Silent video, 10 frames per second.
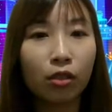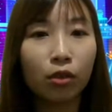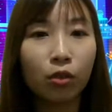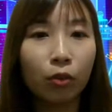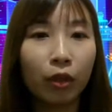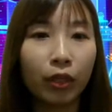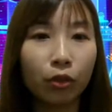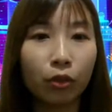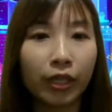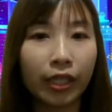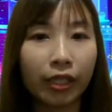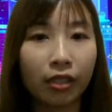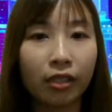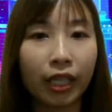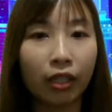so what we do
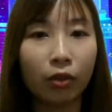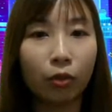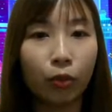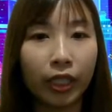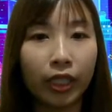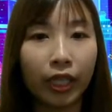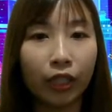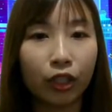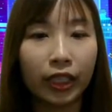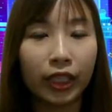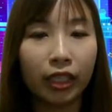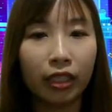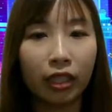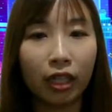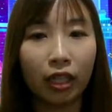is that we
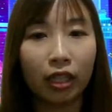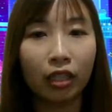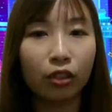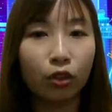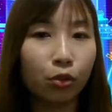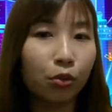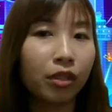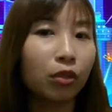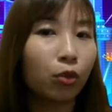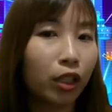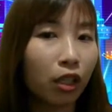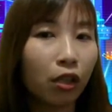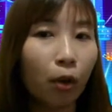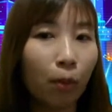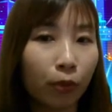actually choose the
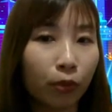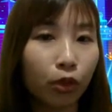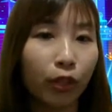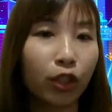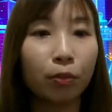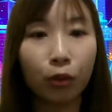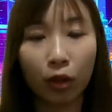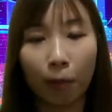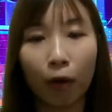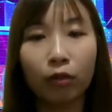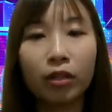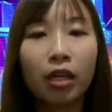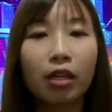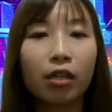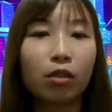critical components to actually build
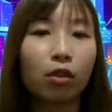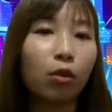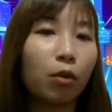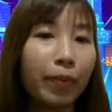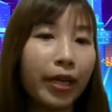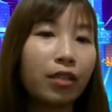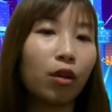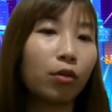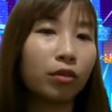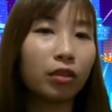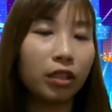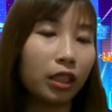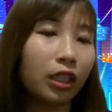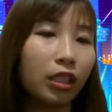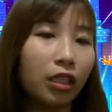upon. So based on
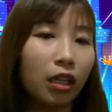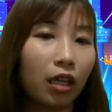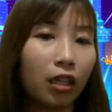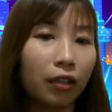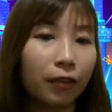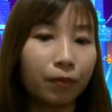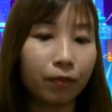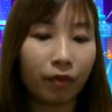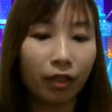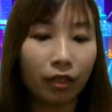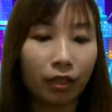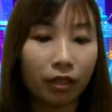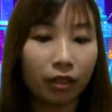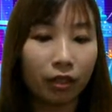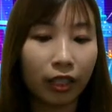the
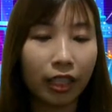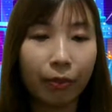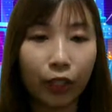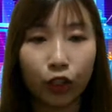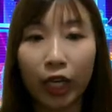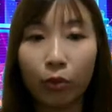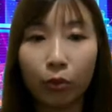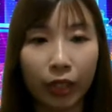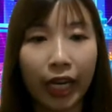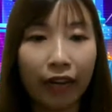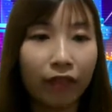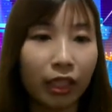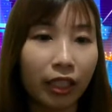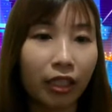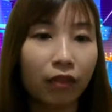image that we have
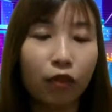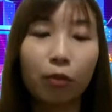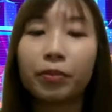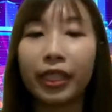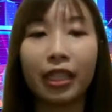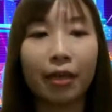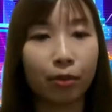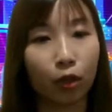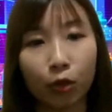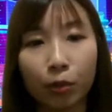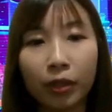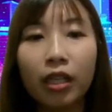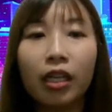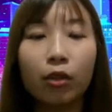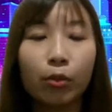earlier from Kin Labs
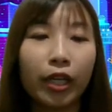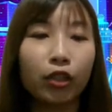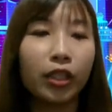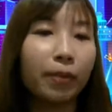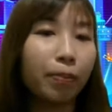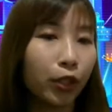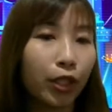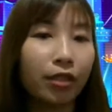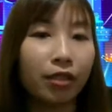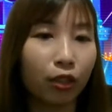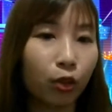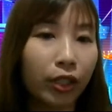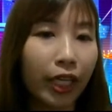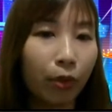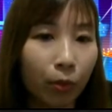document, we actually purchased the
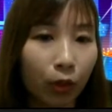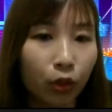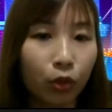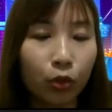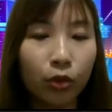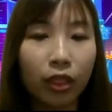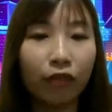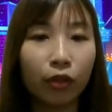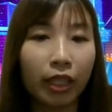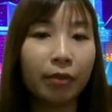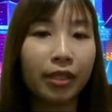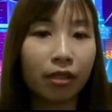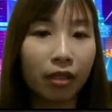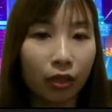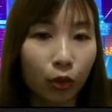central gateway module, the
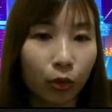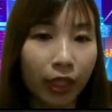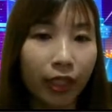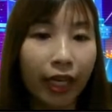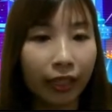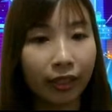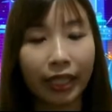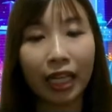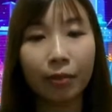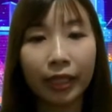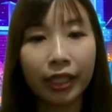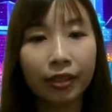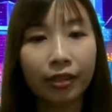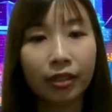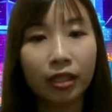infotainment unit, and the
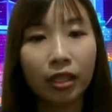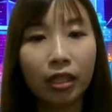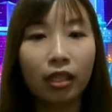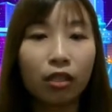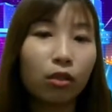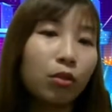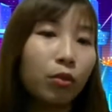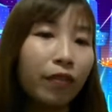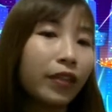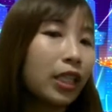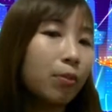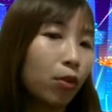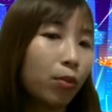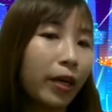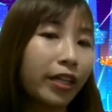telematics. So we further
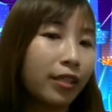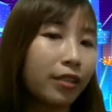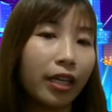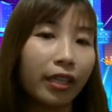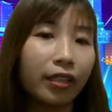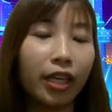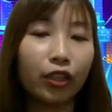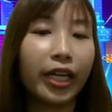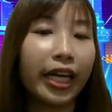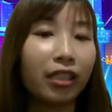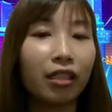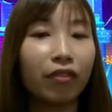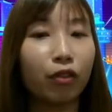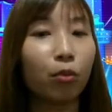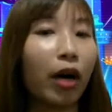improvised and actually added
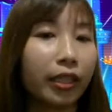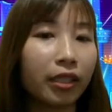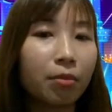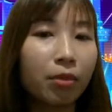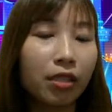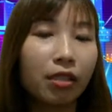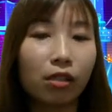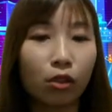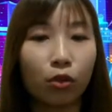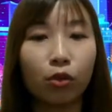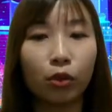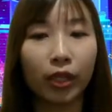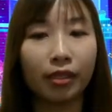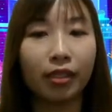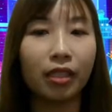a few more items. So you
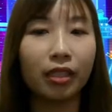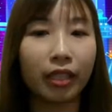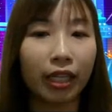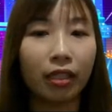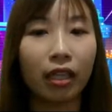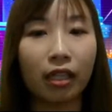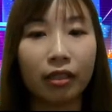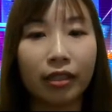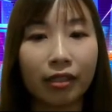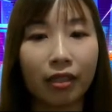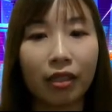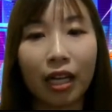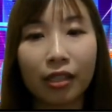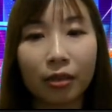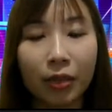can see that there's a
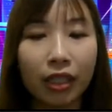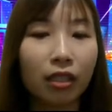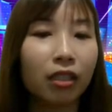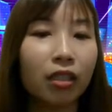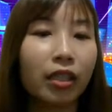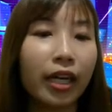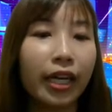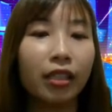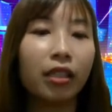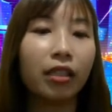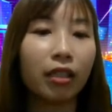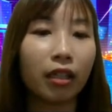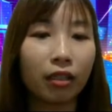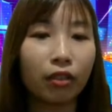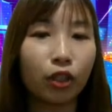cluster meter and
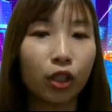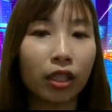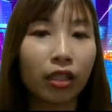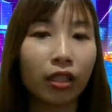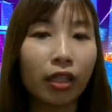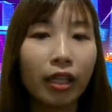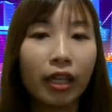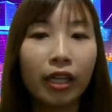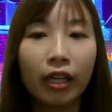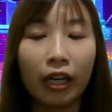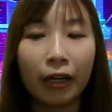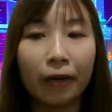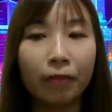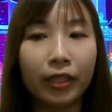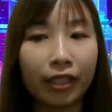a digital
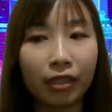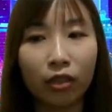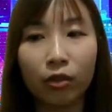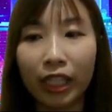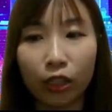diesel